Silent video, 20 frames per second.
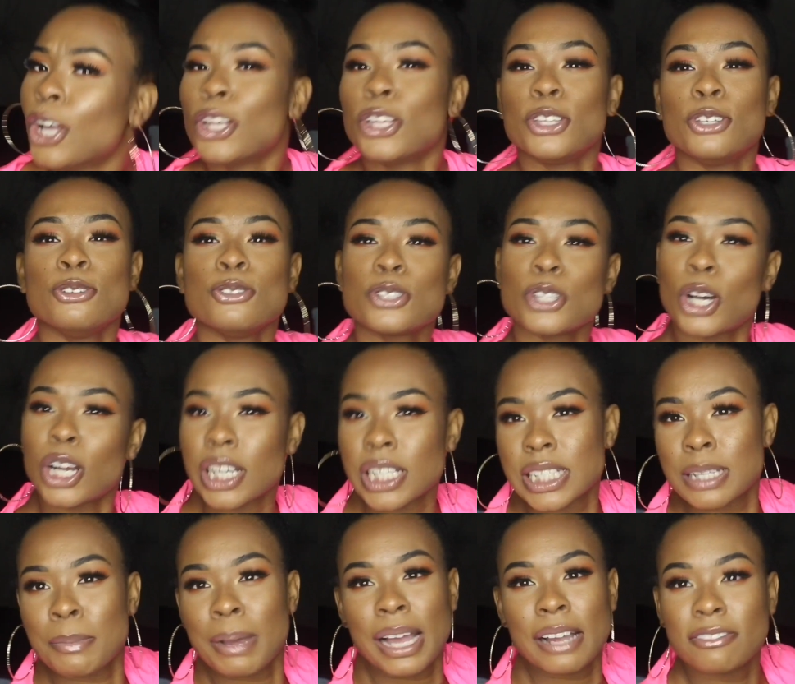you talking
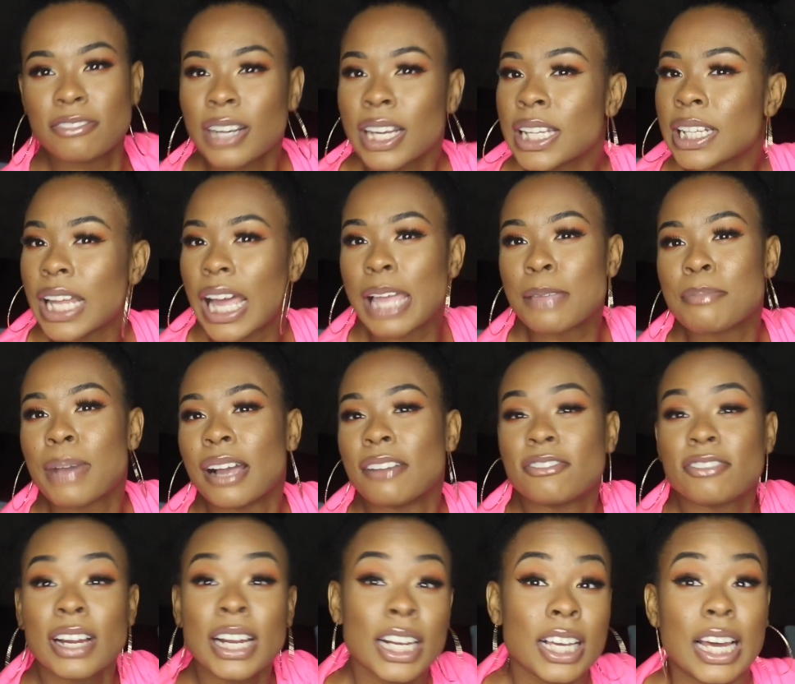to my friend like my
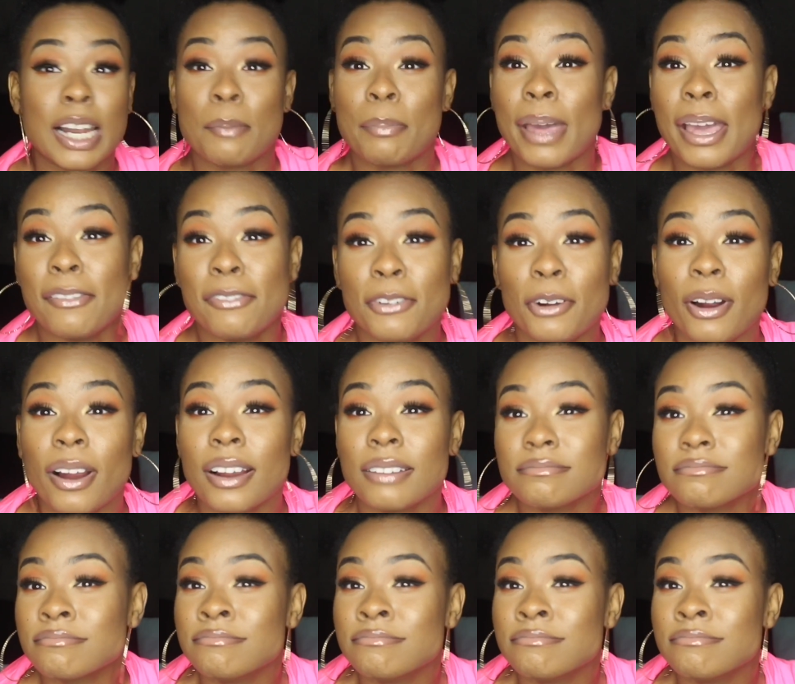friend gonna pay for it.